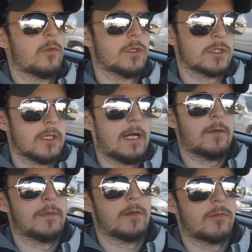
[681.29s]
which
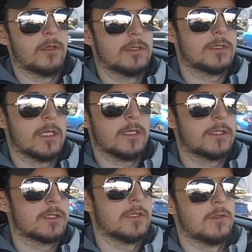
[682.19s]
allowed me to run
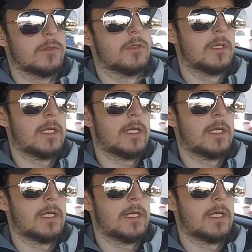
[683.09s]
stage 2